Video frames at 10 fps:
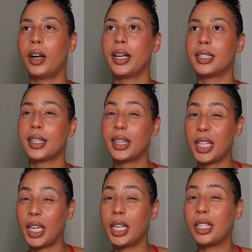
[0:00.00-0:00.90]
where it's
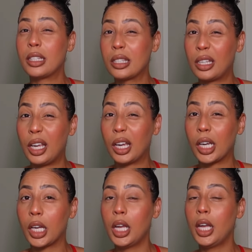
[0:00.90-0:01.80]
thin and
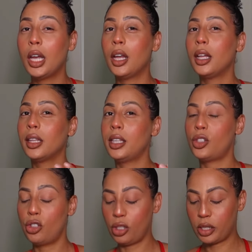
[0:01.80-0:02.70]
slick
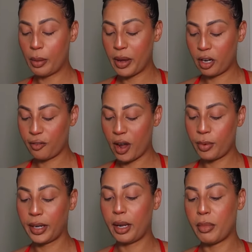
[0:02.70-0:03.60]
this is just a better
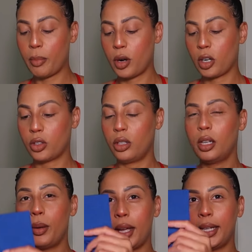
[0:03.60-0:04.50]
fabric in my
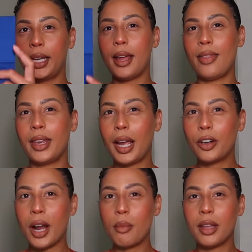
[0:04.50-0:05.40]
personal opinion. And then I
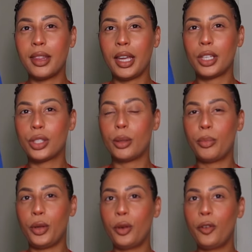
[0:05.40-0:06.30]
grabbed this
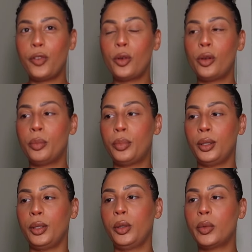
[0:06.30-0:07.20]
beautiful
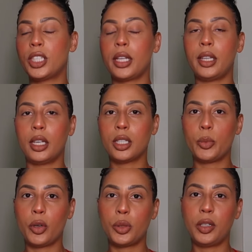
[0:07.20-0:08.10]
blue, which I think is
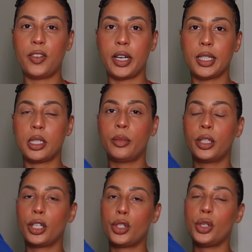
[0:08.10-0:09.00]
supposed to be very
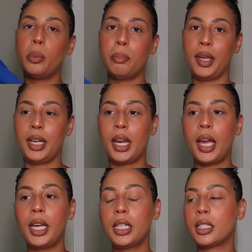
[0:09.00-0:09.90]
similar to
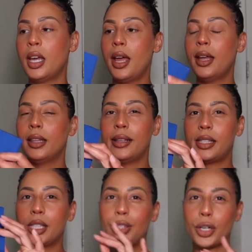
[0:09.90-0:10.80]
Midnight.
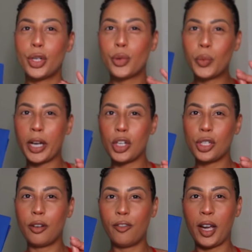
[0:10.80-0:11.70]
This is such a
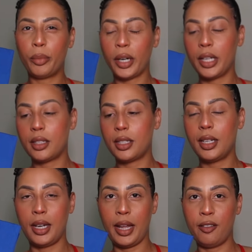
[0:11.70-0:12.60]
rich, vibrant
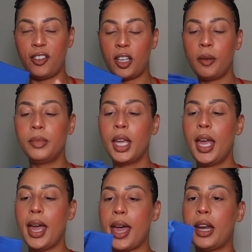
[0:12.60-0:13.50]
navy.
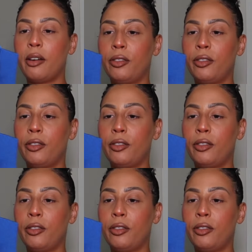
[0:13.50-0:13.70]
And I